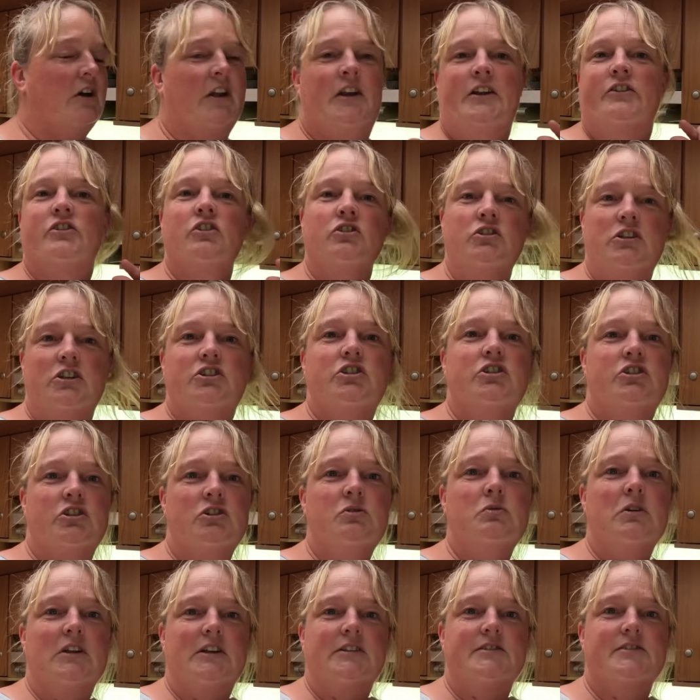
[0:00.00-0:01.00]
and it's on your
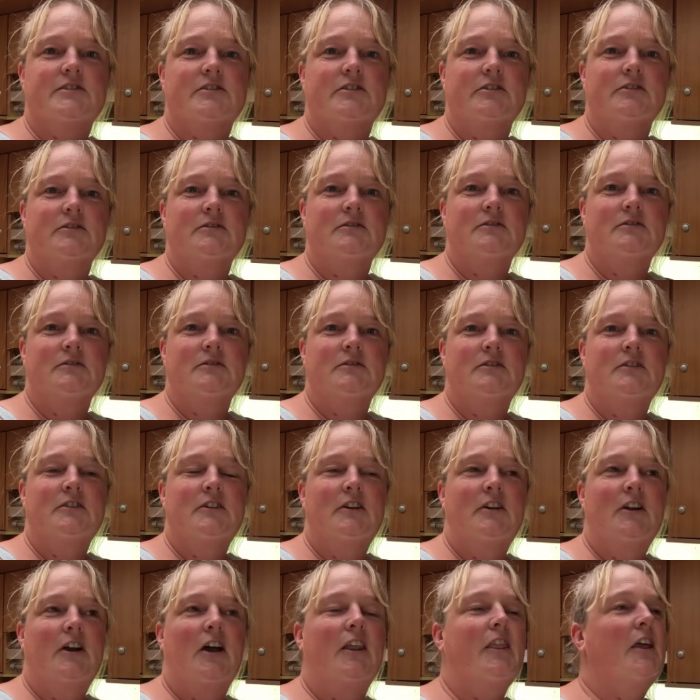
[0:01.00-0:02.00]
to-do list,
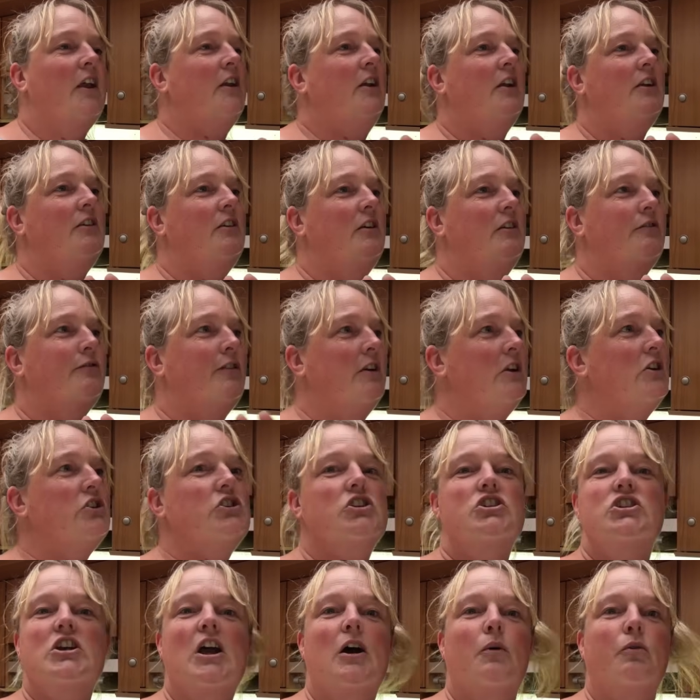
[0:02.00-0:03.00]
and then you finish
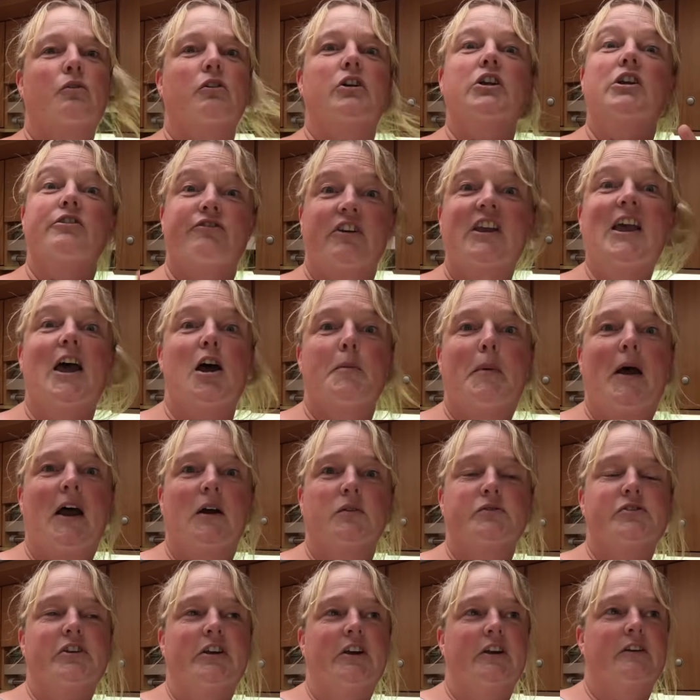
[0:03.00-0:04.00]
your shower and you forget
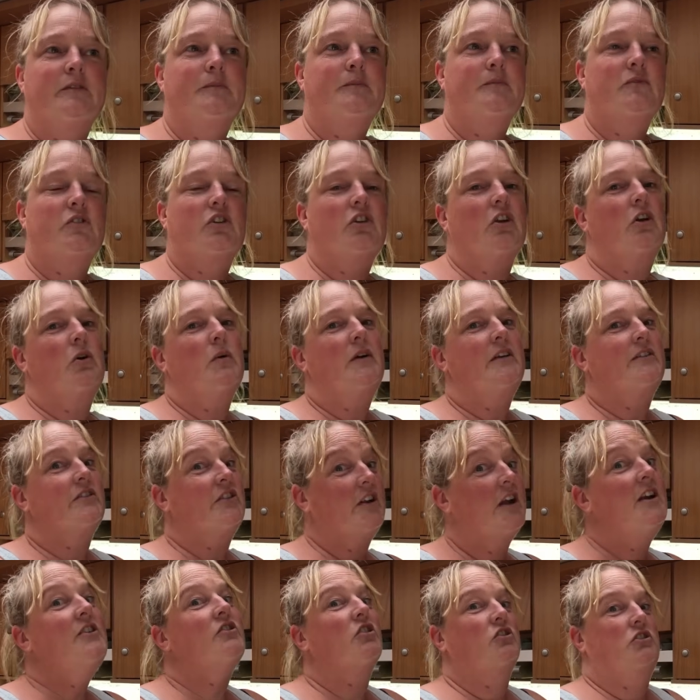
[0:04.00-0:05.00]
about it, so it
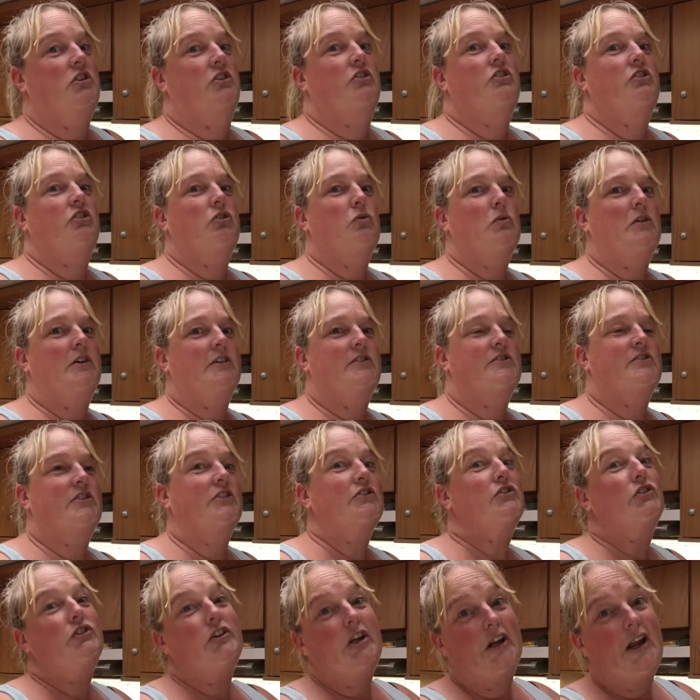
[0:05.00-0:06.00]
stays on your to-do list
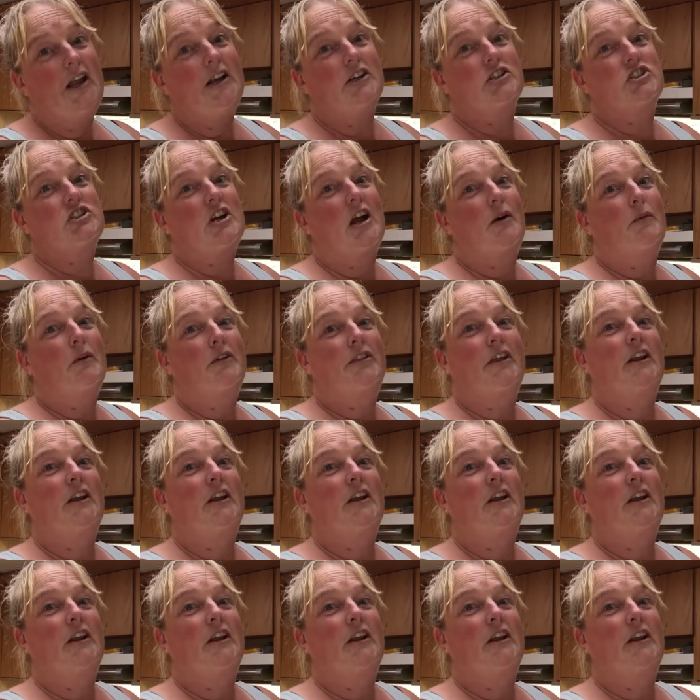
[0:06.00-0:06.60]
until your next shower.